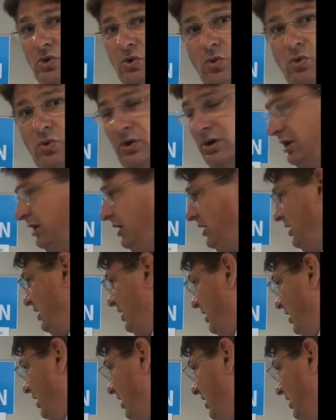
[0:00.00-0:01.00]
or
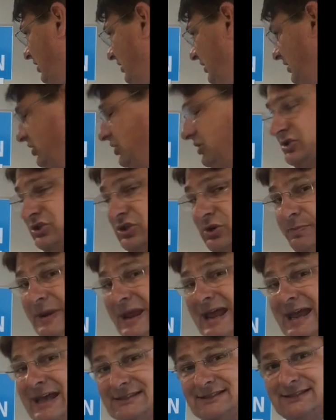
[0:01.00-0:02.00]

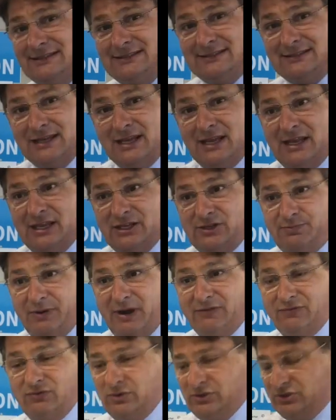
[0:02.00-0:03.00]
surpasses his
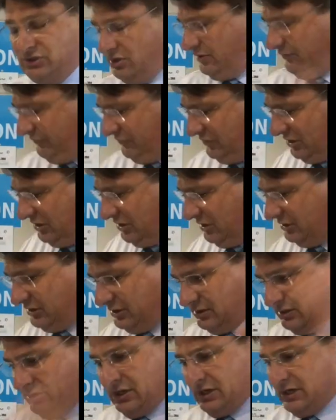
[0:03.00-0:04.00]
private reserve,
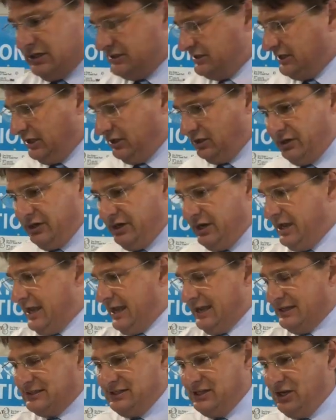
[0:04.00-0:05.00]
the seller
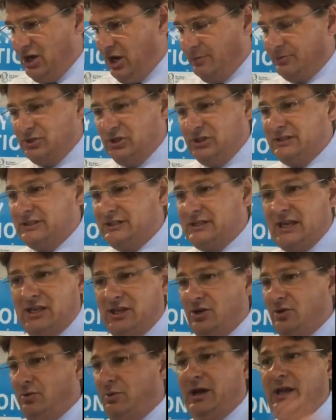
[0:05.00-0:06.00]
has the option to say,
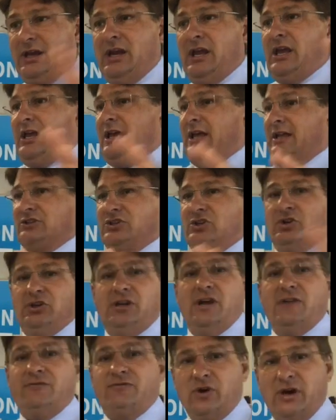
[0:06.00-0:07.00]
you know what, that's good
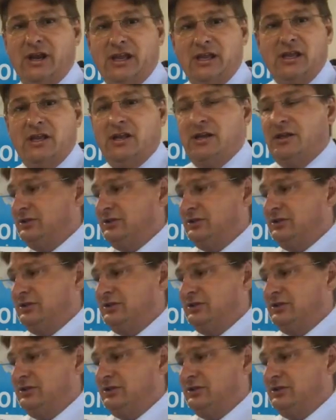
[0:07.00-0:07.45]
enough, Greg.